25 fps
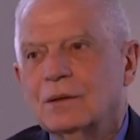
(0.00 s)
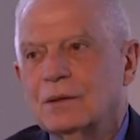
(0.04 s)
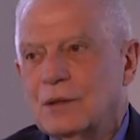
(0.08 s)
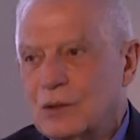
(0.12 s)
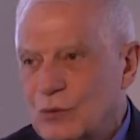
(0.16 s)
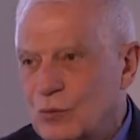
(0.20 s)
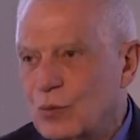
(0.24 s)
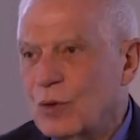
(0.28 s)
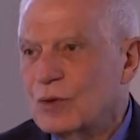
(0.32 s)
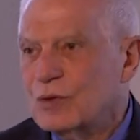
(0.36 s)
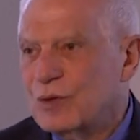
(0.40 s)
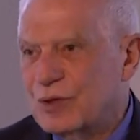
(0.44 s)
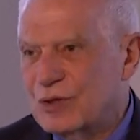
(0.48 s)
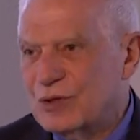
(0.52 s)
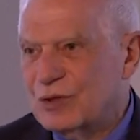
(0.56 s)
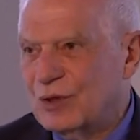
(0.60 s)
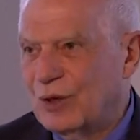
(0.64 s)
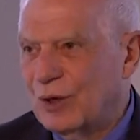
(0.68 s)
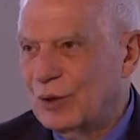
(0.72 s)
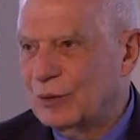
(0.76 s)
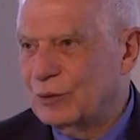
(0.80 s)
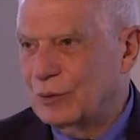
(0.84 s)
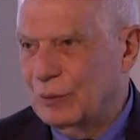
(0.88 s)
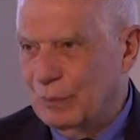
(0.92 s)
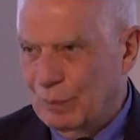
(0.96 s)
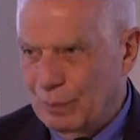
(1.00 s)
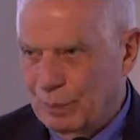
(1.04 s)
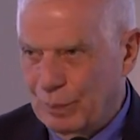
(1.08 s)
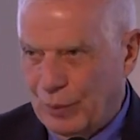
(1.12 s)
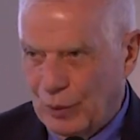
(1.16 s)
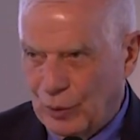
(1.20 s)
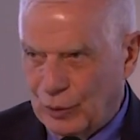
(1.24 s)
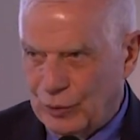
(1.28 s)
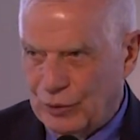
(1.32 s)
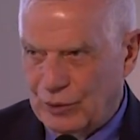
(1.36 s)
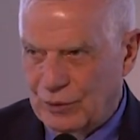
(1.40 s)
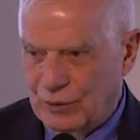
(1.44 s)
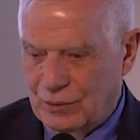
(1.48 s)
This was the starting
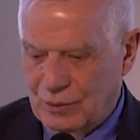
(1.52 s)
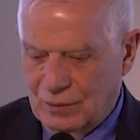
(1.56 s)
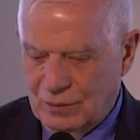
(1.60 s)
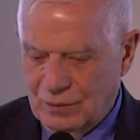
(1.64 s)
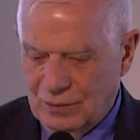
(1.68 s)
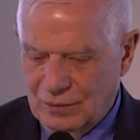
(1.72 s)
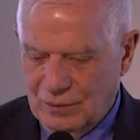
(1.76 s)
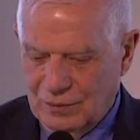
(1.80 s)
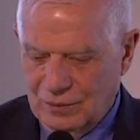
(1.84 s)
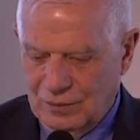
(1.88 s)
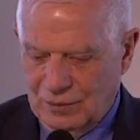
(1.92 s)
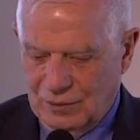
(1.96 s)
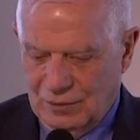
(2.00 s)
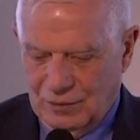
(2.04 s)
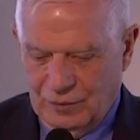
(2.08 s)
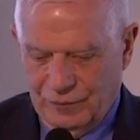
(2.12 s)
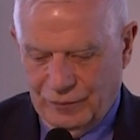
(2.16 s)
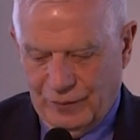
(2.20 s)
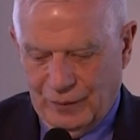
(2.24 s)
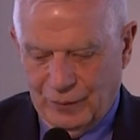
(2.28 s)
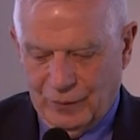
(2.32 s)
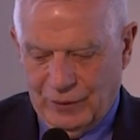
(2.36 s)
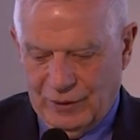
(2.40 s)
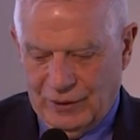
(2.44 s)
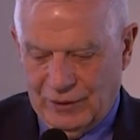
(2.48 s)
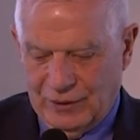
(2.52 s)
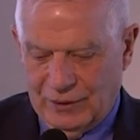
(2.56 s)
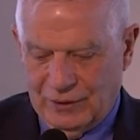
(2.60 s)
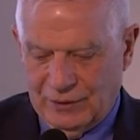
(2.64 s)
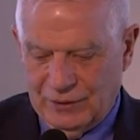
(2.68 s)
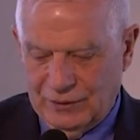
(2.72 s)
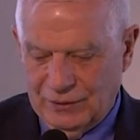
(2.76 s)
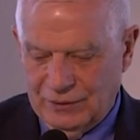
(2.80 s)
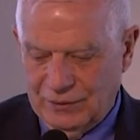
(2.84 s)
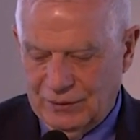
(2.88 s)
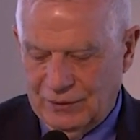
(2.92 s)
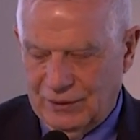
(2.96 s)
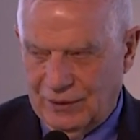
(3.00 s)
point of
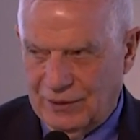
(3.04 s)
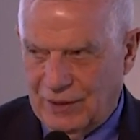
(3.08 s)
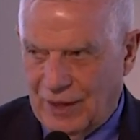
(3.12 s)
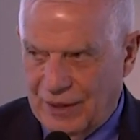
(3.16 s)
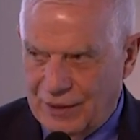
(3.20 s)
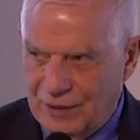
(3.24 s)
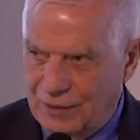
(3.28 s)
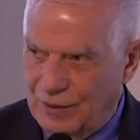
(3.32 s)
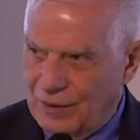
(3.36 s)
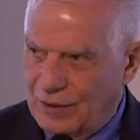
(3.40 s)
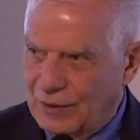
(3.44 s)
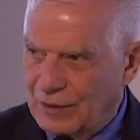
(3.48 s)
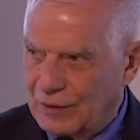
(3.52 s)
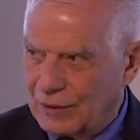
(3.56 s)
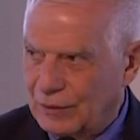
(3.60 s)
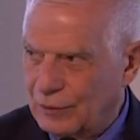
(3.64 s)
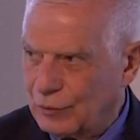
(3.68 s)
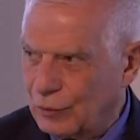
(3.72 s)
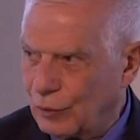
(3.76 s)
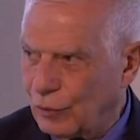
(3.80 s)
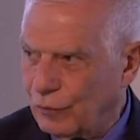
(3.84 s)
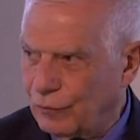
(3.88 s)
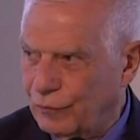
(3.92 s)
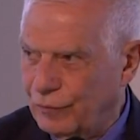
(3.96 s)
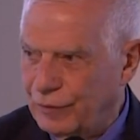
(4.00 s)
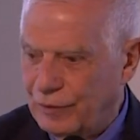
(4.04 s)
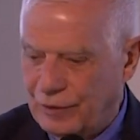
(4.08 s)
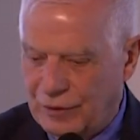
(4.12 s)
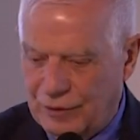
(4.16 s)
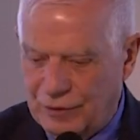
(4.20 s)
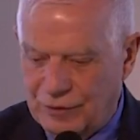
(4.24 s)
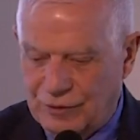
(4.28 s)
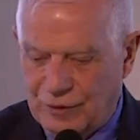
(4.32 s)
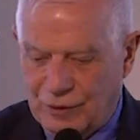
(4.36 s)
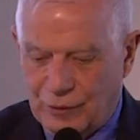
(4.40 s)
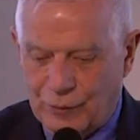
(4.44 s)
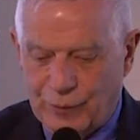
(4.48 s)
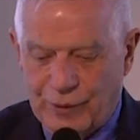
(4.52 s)
our idea of
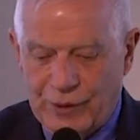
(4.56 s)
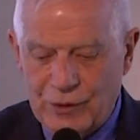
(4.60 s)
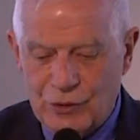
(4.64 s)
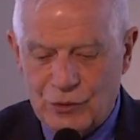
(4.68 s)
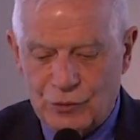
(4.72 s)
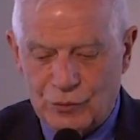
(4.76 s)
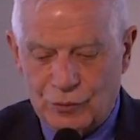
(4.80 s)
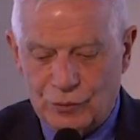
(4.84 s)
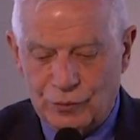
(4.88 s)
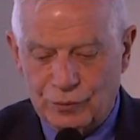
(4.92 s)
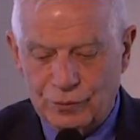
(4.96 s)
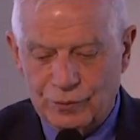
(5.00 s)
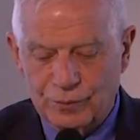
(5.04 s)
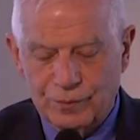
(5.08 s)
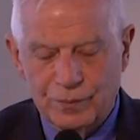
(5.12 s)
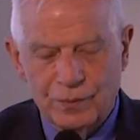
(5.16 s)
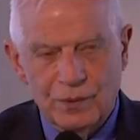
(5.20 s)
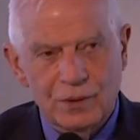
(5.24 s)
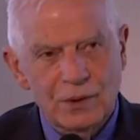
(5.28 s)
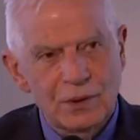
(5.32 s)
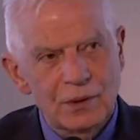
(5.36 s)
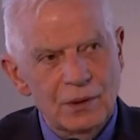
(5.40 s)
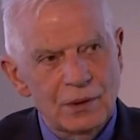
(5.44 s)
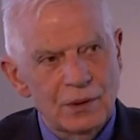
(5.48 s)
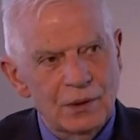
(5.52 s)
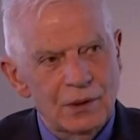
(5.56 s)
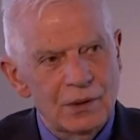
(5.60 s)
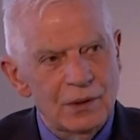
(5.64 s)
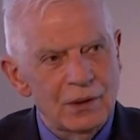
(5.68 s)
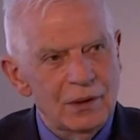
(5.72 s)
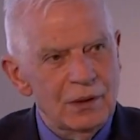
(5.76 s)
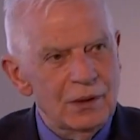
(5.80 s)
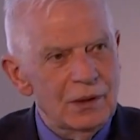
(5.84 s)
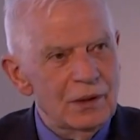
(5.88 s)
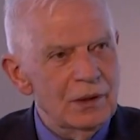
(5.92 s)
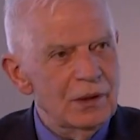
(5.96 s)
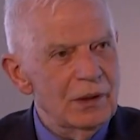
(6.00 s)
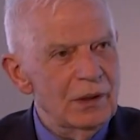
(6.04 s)
integration.
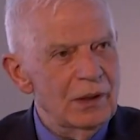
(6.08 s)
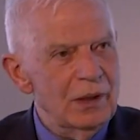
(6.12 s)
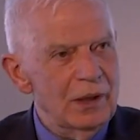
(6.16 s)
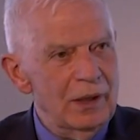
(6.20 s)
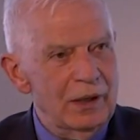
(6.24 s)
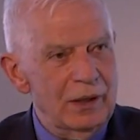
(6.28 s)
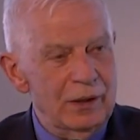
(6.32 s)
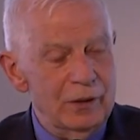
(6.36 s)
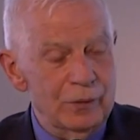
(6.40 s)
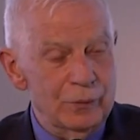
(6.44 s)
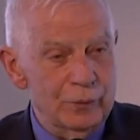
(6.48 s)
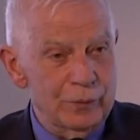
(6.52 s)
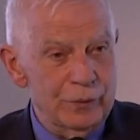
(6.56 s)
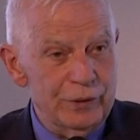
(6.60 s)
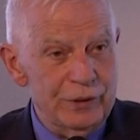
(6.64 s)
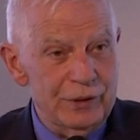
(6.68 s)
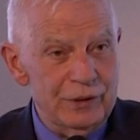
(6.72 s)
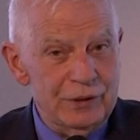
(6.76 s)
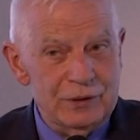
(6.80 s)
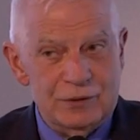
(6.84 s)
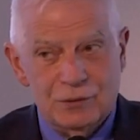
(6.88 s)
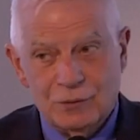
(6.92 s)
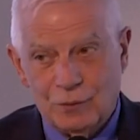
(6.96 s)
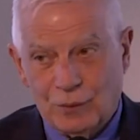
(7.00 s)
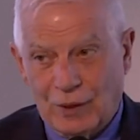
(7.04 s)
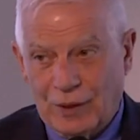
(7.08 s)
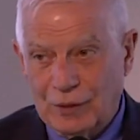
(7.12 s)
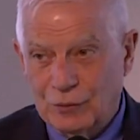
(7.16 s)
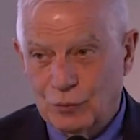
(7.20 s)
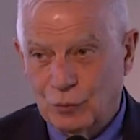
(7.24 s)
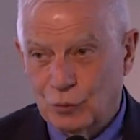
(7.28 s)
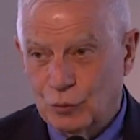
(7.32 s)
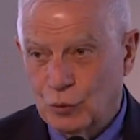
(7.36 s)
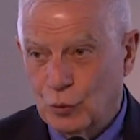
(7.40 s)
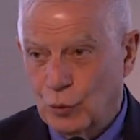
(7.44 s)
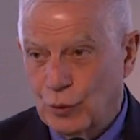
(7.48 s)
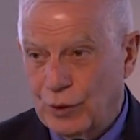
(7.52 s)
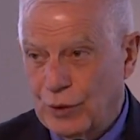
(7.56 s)
And we try
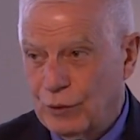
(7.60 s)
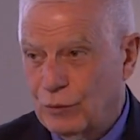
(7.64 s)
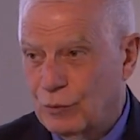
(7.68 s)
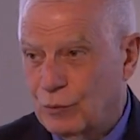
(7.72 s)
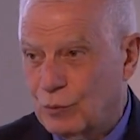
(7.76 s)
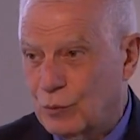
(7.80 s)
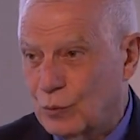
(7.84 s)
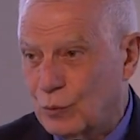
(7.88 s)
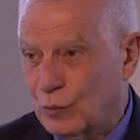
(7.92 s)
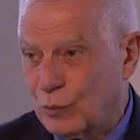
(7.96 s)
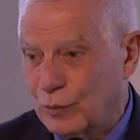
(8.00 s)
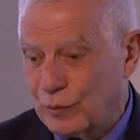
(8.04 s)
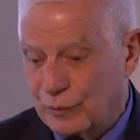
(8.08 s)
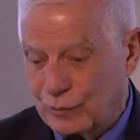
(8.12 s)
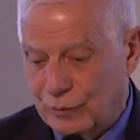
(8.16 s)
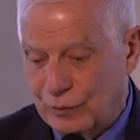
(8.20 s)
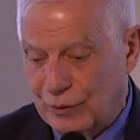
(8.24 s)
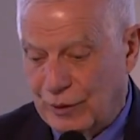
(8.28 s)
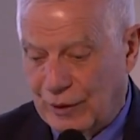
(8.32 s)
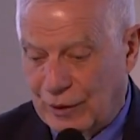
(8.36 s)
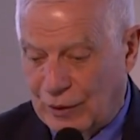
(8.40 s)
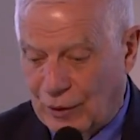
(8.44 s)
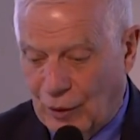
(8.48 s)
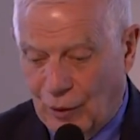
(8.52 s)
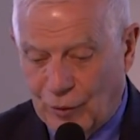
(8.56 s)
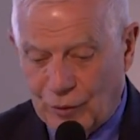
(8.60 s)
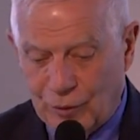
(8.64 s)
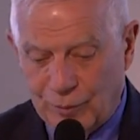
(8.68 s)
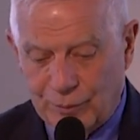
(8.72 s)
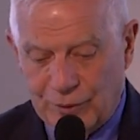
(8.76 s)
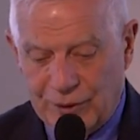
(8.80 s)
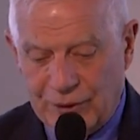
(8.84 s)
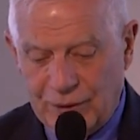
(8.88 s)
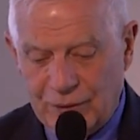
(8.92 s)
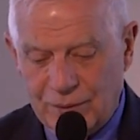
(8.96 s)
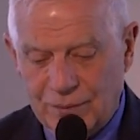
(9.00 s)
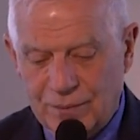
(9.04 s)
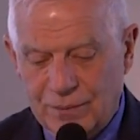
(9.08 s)
to do it through
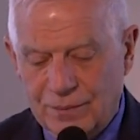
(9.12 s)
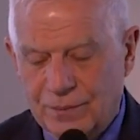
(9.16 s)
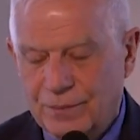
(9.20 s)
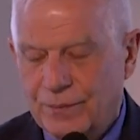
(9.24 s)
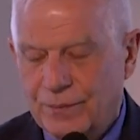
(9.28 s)
economy,